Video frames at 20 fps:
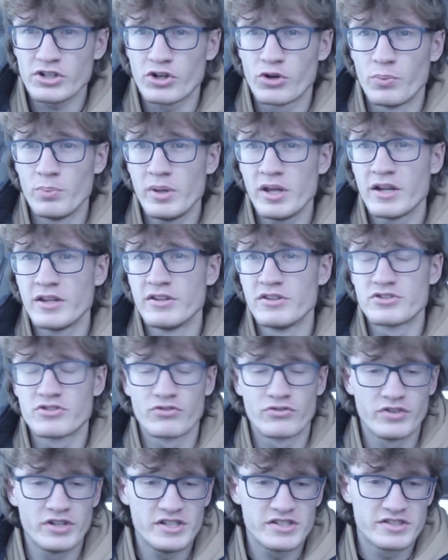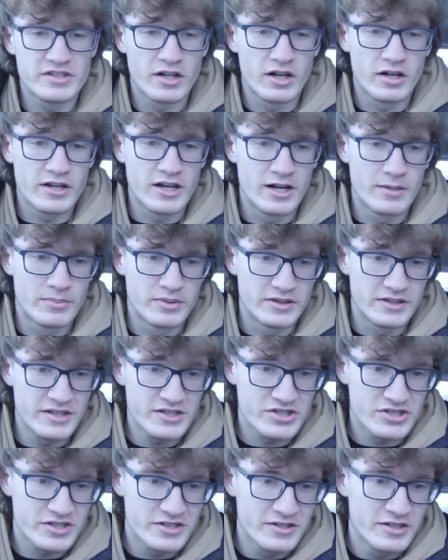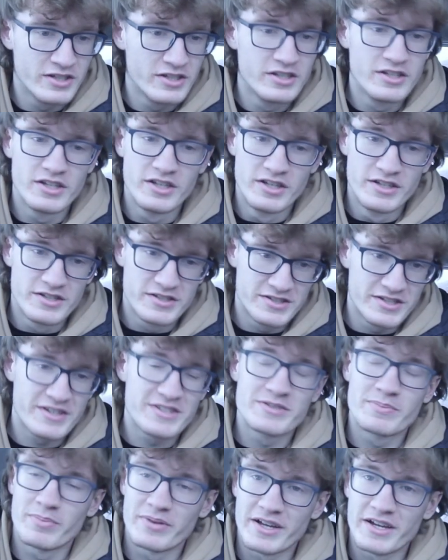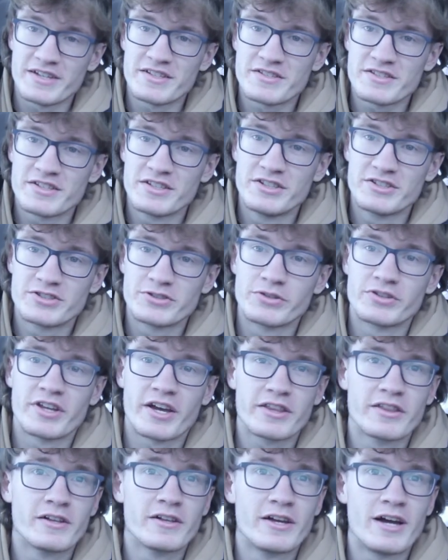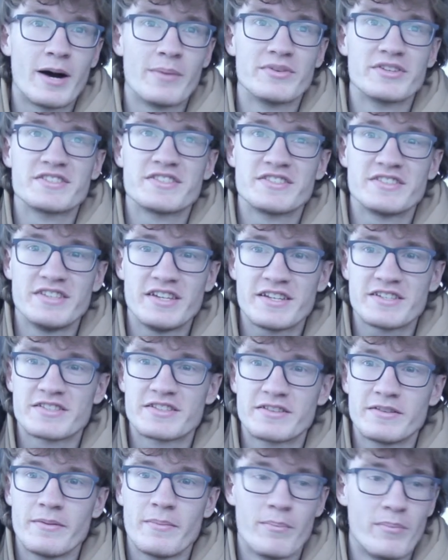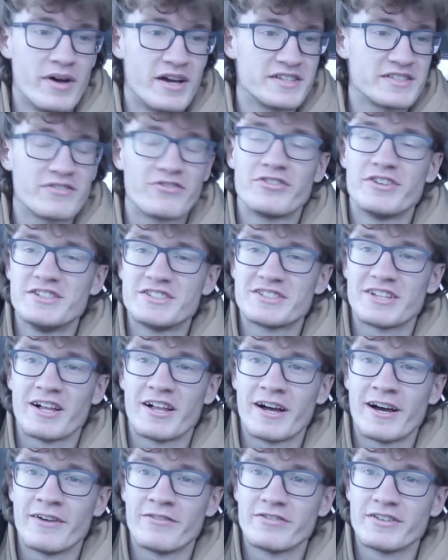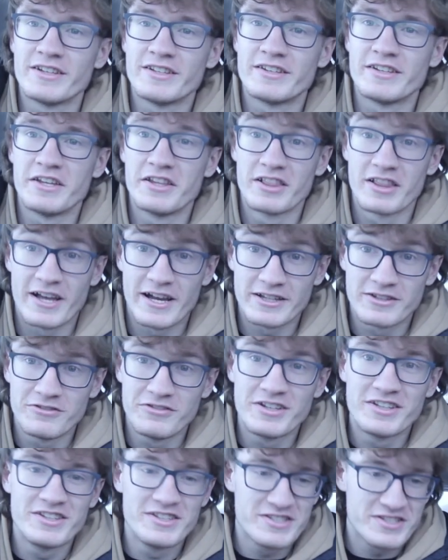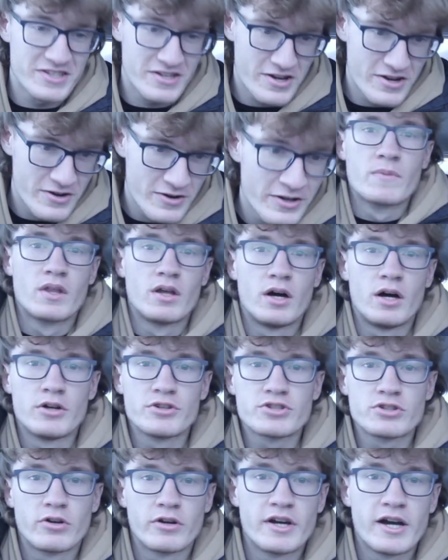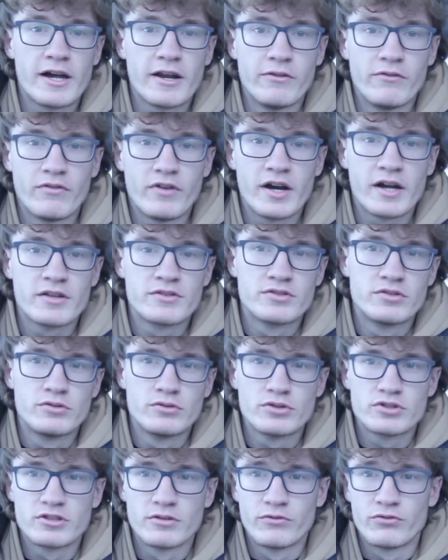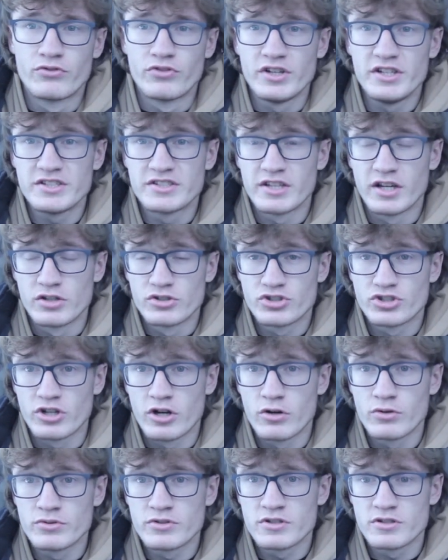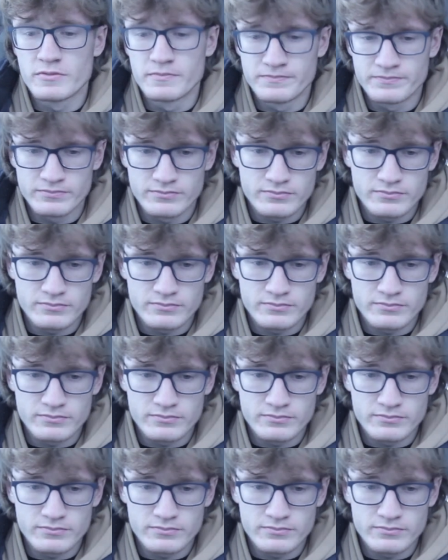Competed in this freestyle competition. 6th place, so technically I'm the 6th best freestyle athlete in Latvia this year. Also got invited to do some freestyle shows.